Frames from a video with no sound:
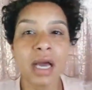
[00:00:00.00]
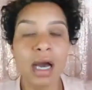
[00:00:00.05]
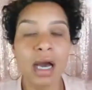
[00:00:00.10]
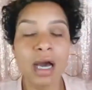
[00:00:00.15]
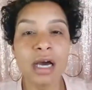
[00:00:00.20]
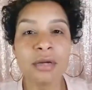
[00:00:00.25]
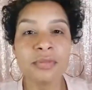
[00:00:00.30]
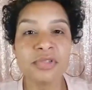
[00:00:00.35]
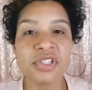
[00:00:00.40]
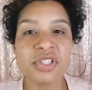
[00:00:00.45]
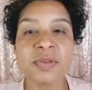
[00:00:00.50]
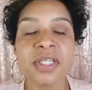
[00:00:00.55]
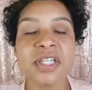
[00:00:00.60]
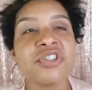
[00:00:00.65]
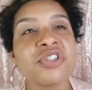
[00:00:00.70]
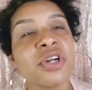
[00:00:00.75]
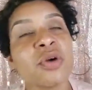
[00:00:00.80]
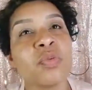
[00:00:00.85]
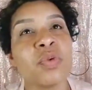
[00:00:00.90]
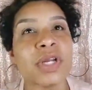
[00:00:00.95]
Just because you
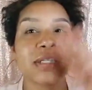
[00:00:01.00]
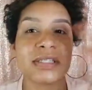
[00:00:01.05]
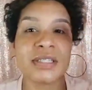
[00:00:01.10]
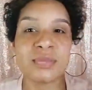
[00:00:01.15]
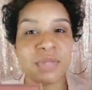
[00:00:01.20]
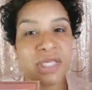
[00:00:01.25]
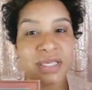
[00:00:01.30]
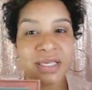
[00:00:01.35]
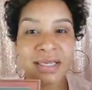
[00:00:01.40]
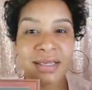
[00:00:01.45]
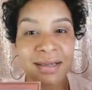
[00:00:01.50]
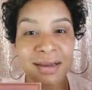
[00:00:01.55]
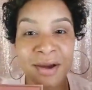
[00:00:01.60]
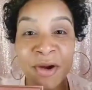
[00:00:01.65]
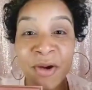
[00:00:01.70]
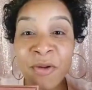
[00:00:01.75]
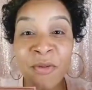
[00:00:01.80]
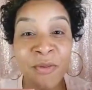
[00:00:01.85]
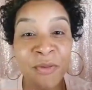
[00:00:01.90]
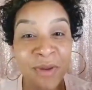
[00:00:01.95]
don't want it to be
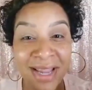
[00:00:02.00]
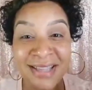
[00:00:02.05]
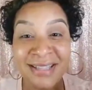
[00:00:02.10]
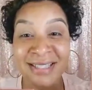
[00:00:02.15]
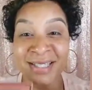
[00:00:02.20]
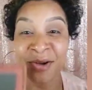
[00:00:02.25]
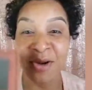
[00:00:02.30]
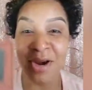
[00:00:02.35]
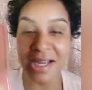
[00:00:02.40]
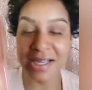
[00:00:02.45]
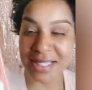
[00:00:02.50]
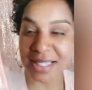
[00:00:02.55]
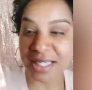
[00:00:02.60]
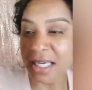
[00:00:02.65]
crazy.